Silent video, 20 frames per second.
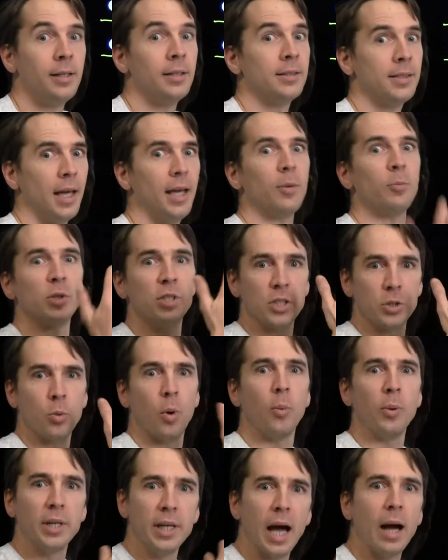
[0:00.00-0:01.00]
10, which is
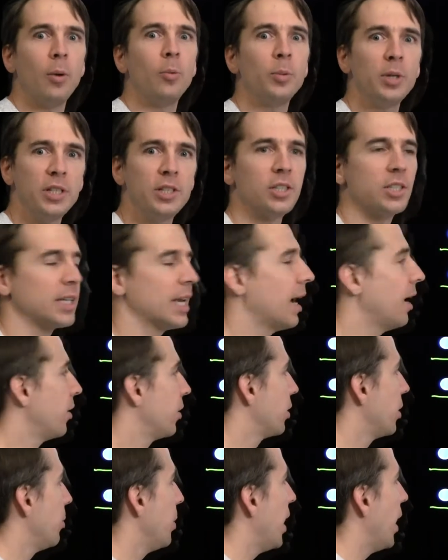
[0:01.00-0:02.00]
what we got when we just
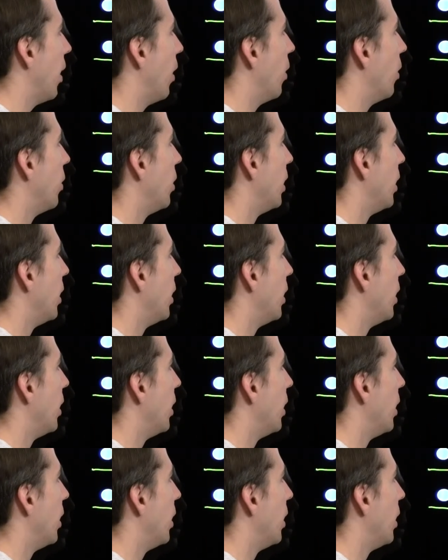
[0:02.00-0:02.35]
counted them out.